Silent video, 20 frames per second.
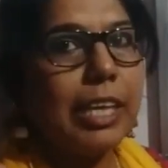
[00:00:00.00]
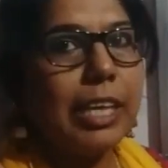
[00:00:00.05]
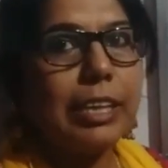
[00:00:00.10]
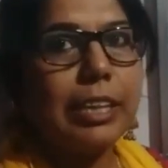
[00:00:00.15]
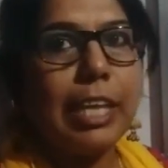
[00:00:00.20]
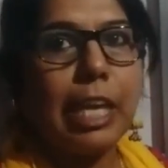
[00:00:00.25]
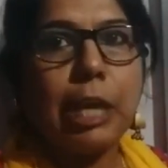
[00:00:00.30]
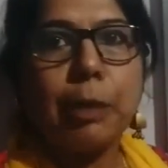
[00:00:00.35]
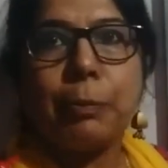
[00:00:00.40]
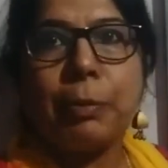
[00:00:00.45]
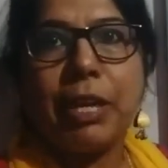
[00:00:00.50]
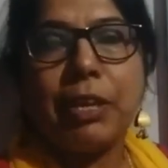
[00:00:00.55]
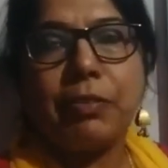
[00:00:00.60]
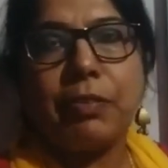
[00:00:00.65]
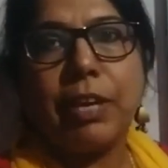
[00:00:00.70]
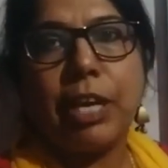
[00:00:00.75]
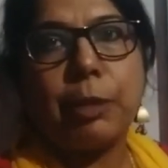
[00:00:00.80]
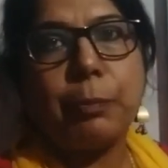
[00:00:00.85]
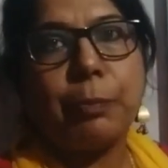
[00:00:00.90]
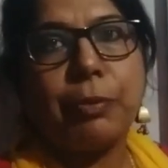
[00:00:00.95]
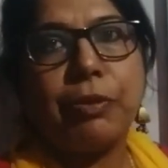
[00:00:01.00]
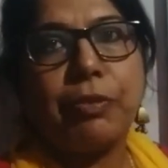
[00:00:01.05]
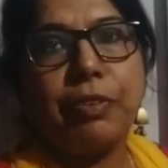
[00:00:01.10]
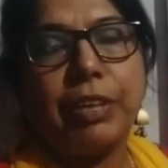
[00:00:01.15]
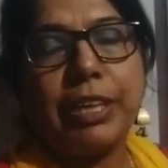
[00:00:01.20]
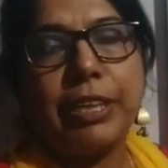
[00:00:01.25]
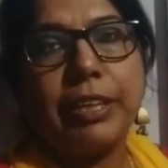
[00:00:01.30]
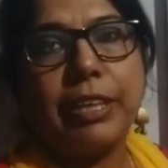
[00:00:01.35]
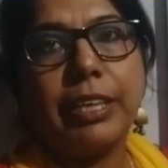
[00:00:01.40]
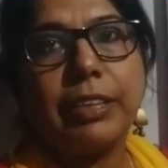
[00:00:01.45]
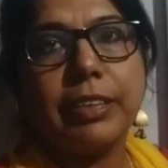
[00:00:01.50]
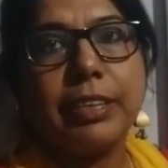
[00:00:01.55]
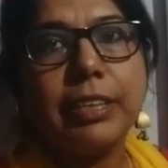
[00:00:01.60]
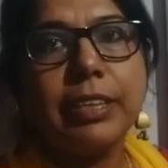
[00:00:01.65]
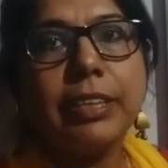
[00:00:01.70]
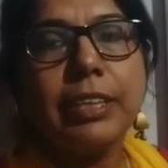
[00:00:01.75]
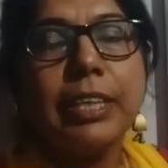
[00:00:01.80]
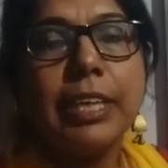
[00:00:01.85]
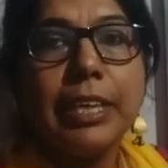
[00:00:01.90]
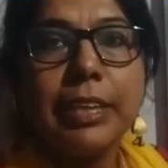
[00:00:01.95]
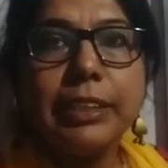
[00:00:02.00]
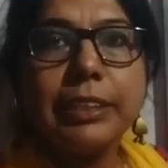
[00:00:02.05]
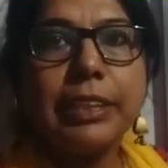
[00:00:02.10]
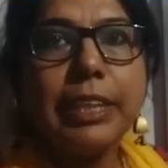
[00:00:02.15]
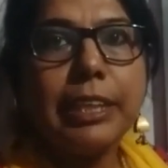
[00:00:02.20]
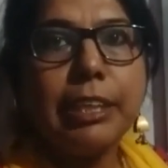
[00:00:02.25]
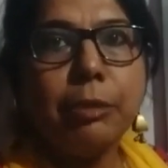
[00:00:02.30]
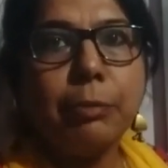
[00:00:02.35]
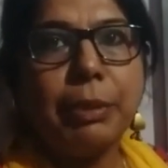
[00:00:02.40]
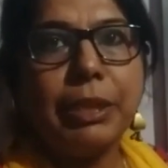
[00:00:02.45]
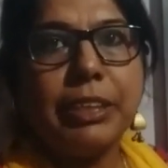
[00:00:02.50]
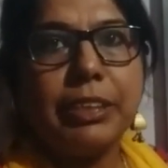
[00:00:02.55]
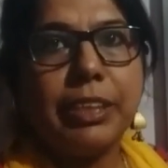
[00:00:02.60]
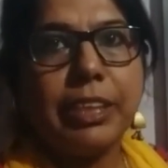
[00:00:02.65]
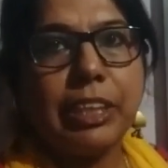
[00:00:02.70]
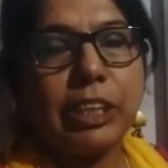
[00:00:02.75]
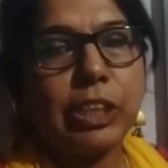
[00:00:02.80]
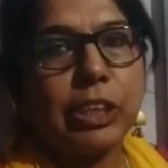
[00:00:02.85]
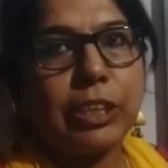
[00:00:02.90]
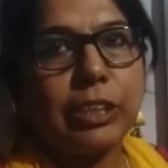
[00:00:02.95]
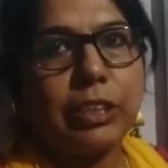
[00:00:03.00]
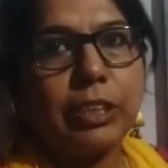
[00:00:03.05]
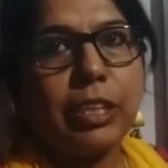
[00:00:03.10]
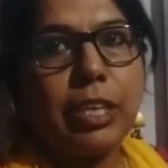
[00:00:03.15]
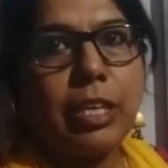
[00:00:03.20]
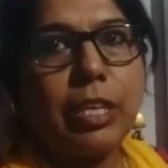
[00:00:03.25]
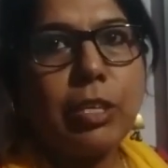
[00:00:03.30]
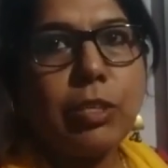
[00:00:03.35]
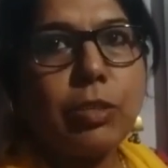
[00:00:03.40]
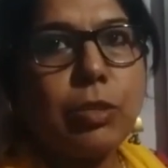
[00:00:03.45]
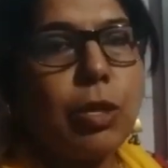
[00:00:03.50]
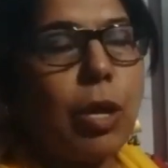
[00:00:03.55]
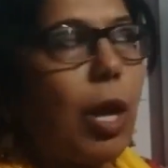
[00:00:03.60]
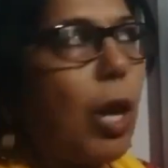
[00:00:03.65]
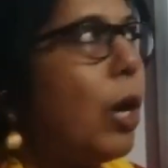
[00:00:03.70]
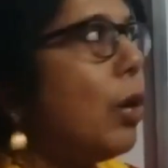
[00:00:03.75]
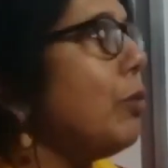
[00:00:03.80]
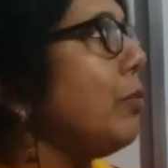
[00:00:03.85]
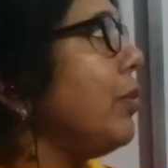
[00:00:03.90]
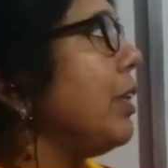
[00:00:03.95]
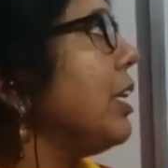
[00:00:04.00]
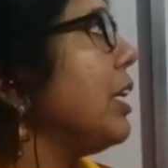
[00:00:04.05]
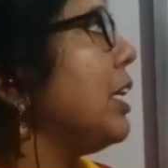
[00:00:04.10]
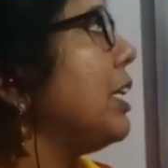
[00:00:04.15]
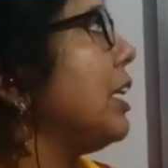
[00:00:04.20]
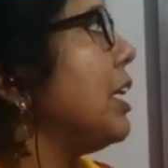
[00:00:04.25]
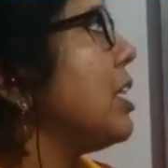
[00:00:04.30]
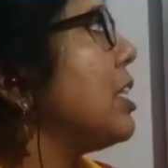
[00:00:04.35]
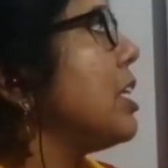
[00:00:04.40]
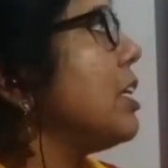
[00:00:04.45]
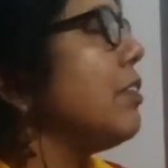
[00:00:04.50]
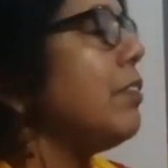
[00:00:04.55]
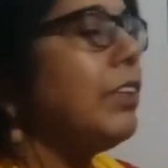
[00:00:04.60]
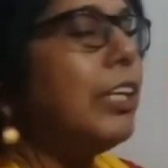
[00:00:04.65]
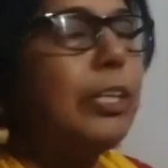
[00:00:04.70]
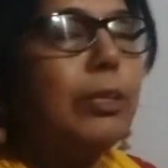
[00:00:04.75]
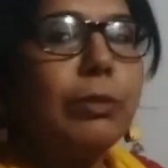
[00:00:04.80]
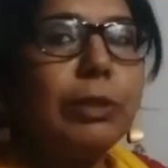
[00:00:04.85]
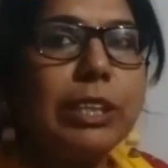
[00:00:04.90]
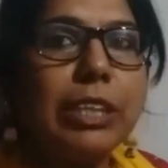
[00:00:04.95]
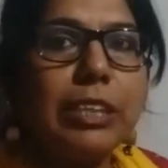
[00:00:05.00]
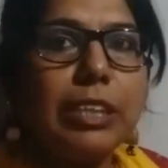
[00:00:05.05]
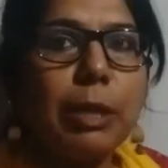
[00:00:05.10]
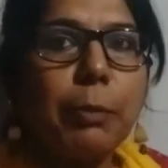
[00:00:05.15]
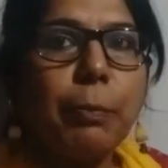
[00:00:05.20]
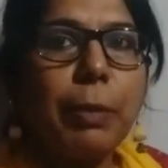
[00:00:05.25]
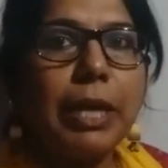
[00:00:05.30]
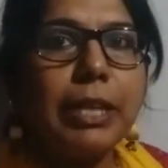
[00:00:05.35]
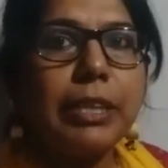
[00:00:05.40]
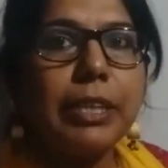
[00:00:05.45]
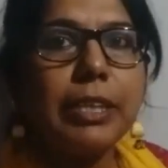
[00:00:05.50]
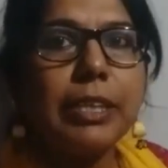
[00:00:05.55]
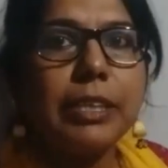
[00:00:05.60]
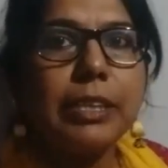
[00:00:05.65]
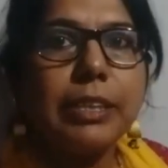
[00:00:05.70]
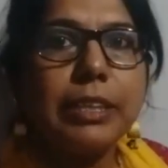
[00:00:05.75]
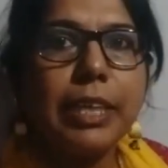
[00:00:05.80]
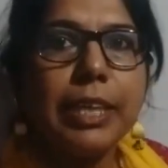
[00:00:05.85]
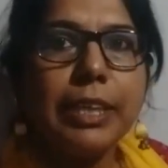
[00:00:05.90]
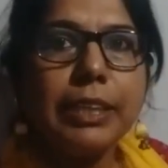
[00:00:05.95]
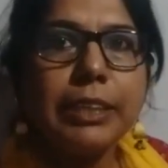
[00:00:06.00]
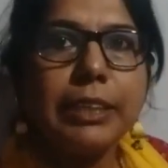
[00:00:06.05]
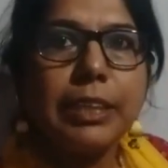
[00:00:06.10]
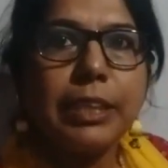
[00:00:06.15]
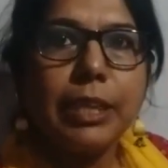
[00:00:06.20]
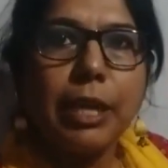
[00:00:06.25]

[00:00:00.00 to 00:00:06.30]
thereby we are preventing the sedimentation. So how we can achieve reducing the particle size?